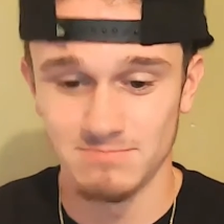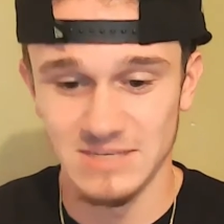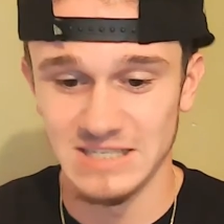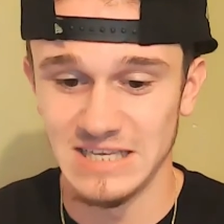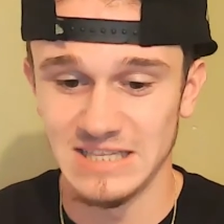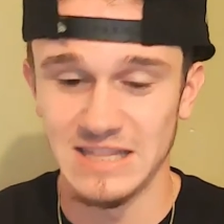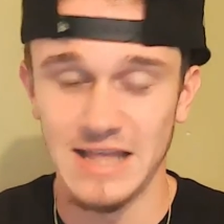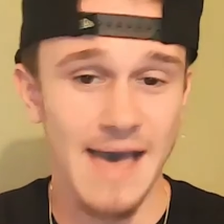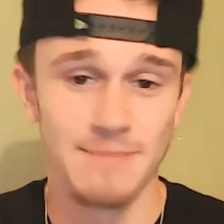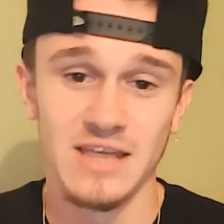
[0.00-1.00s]
Just think that
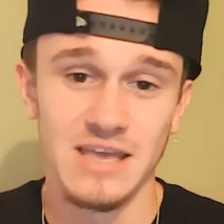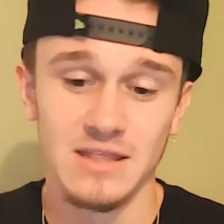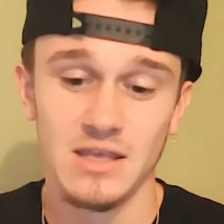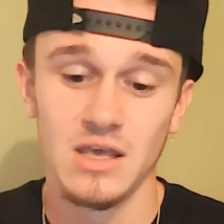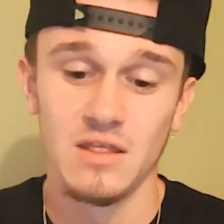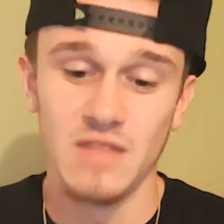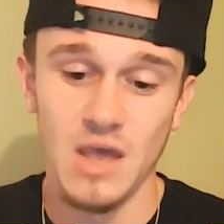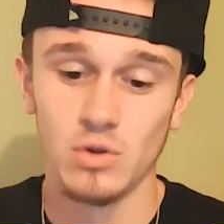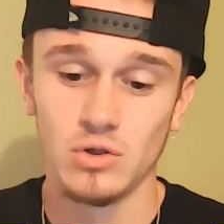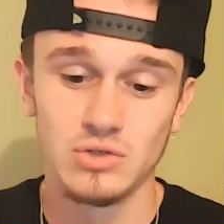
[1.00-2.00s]
the App State,
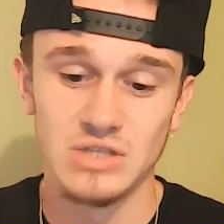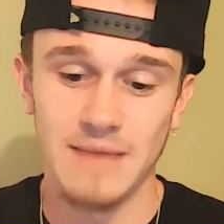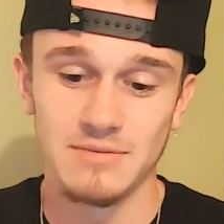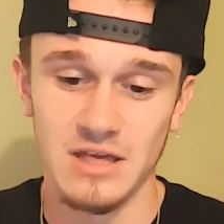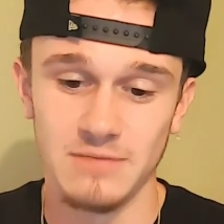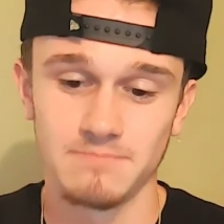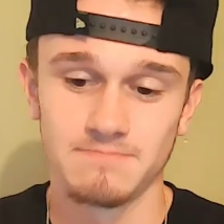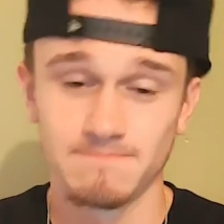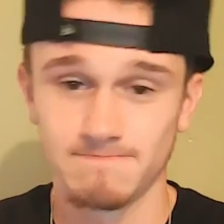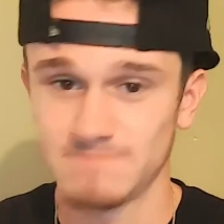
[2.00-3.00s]
they will lose to App State.
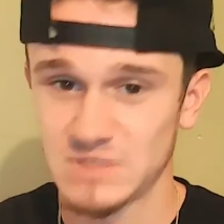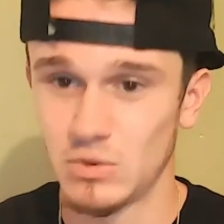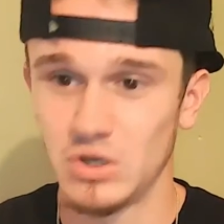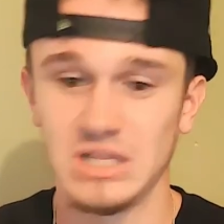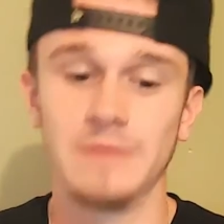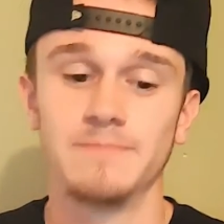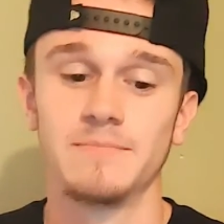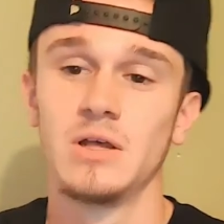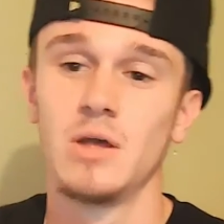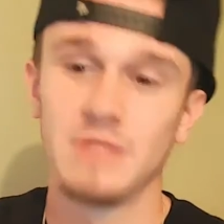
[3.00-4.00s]
It's the only thing.
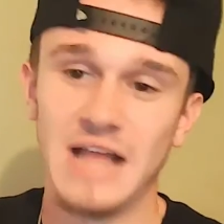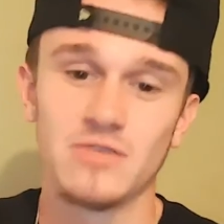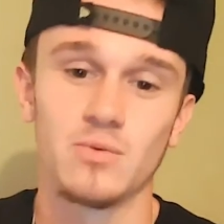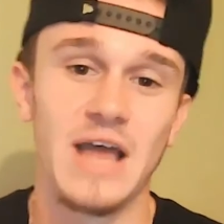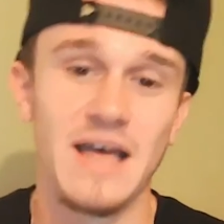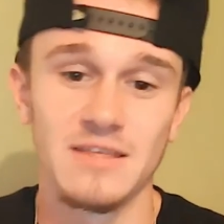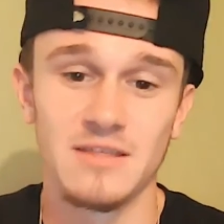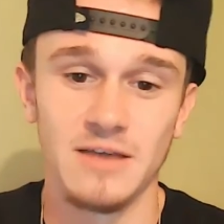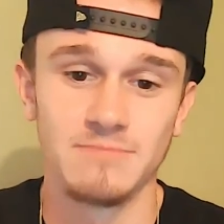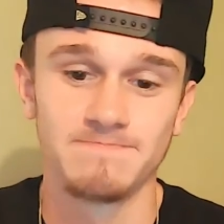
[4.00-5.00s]
That's what I have to
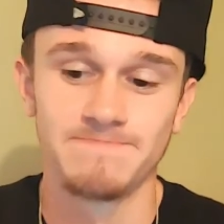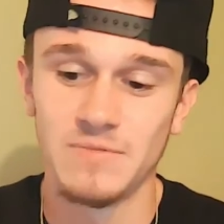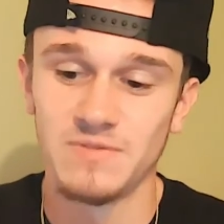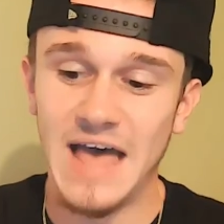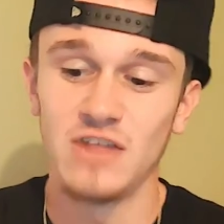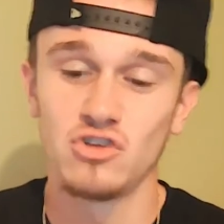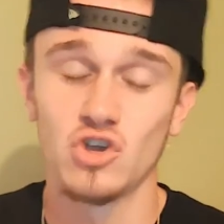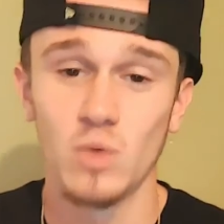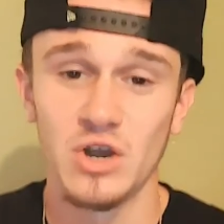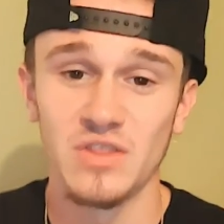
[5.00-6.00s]
say. That is
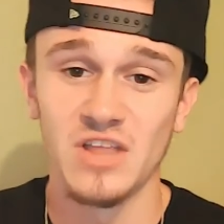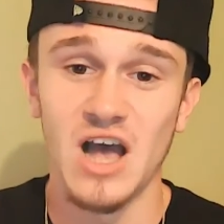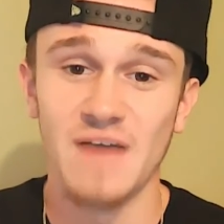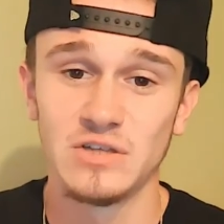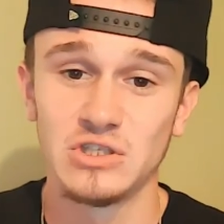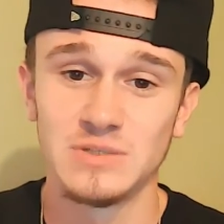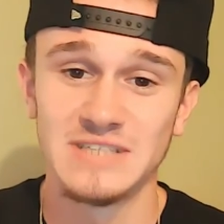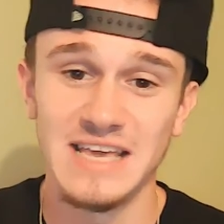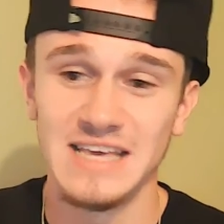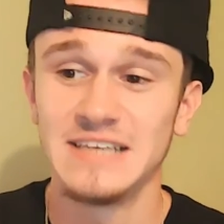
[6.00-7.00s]
your winner in the Conference
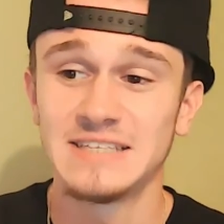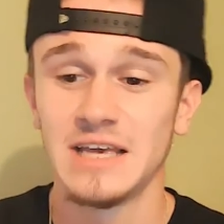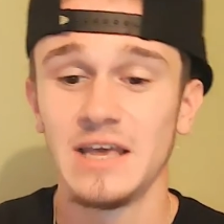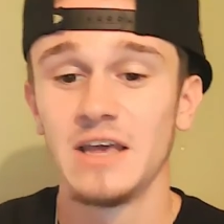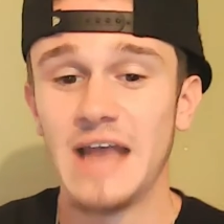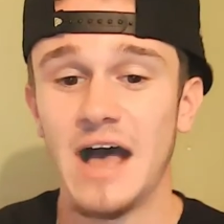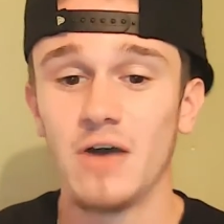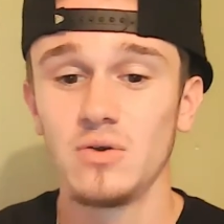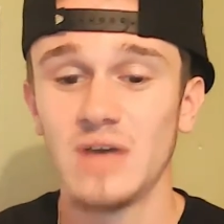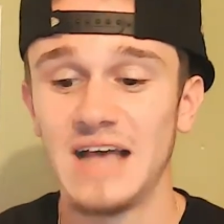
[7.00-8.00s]
USA East. Now,
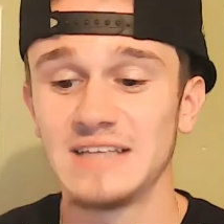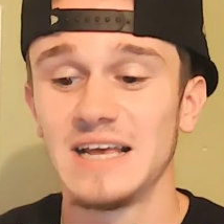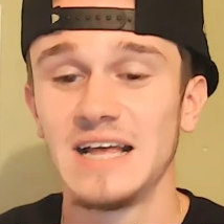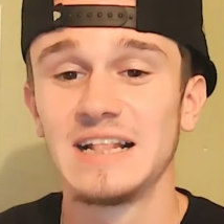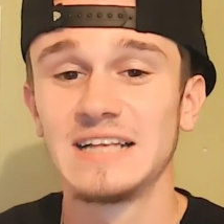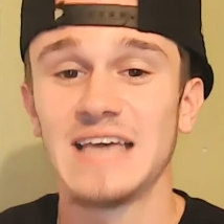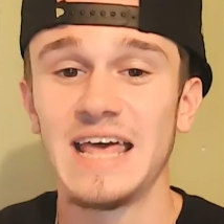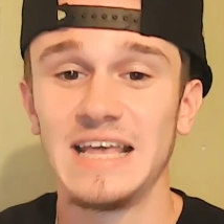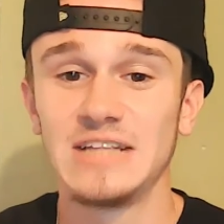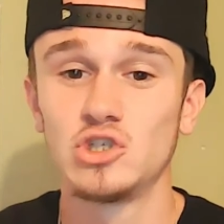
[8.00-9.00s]
you guys, let's
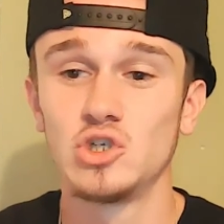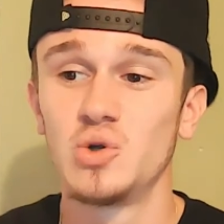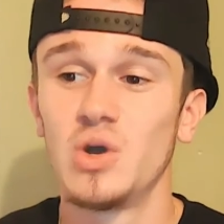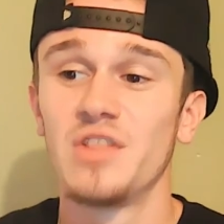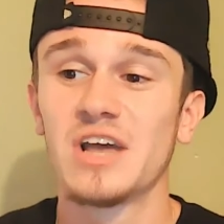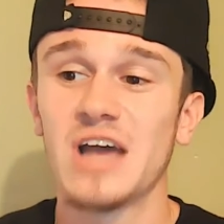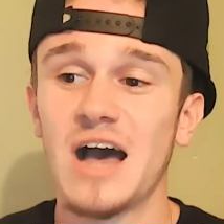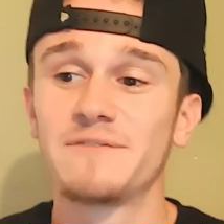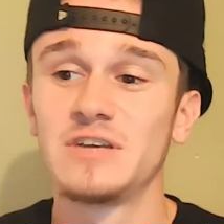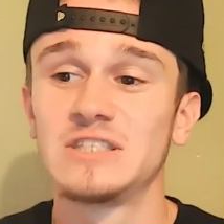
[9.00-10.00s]
get into the
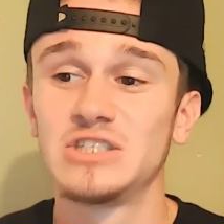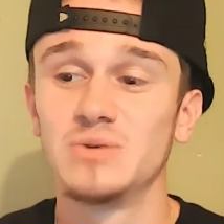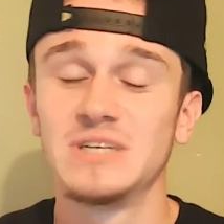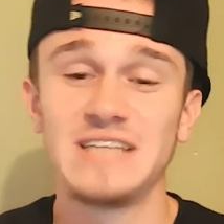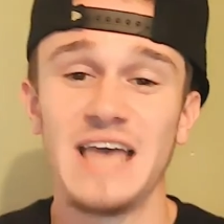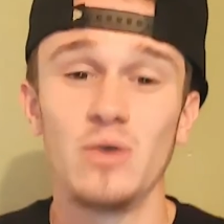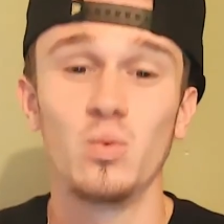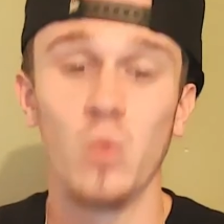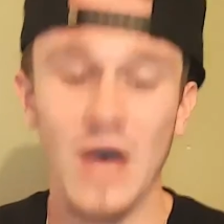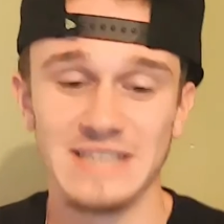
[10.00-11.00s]
Conference
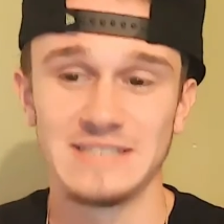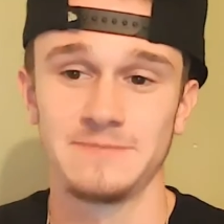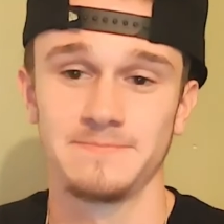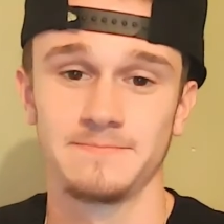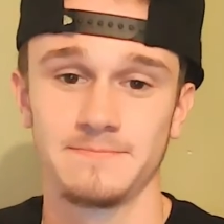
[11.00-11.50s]
USA West.